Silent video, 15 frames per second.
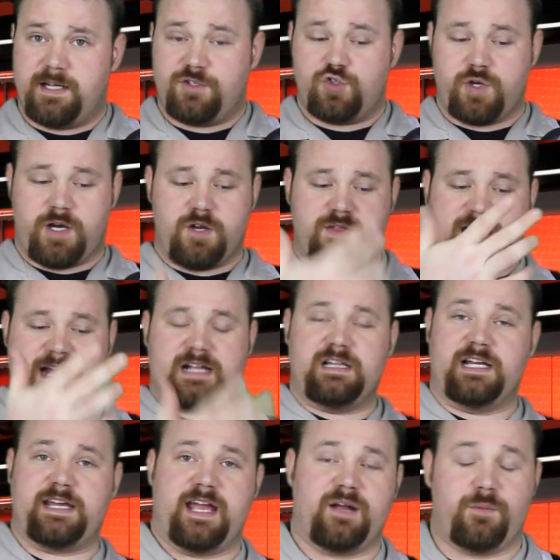trigger that
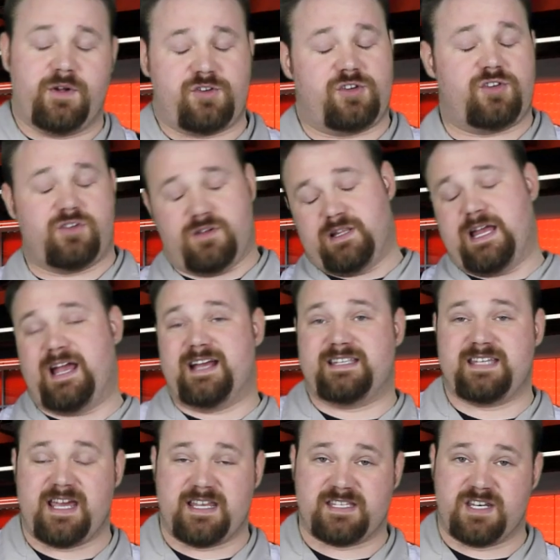clicking, which, like I
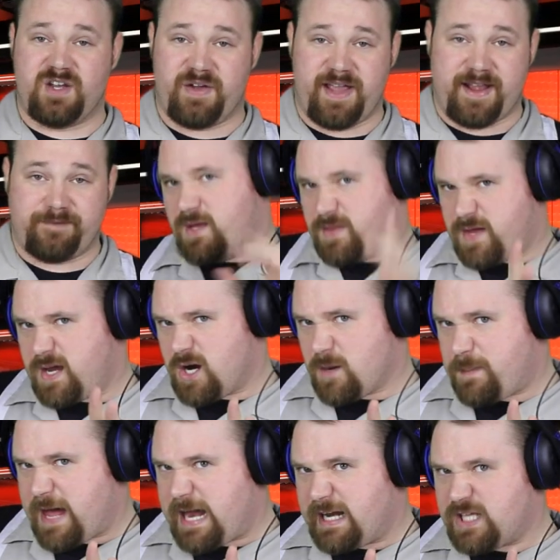said, is annoying. The
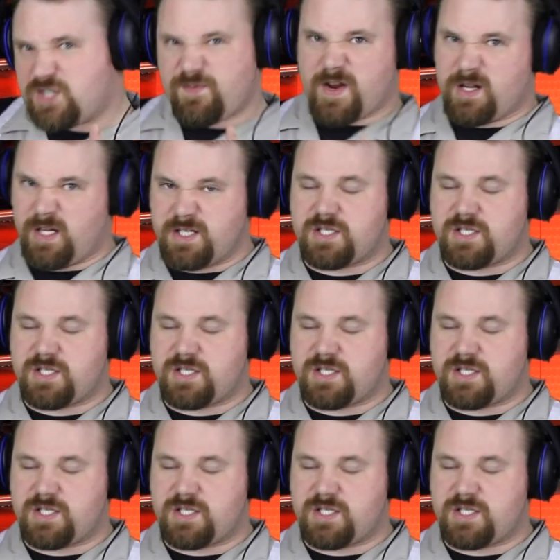ear padding is fairly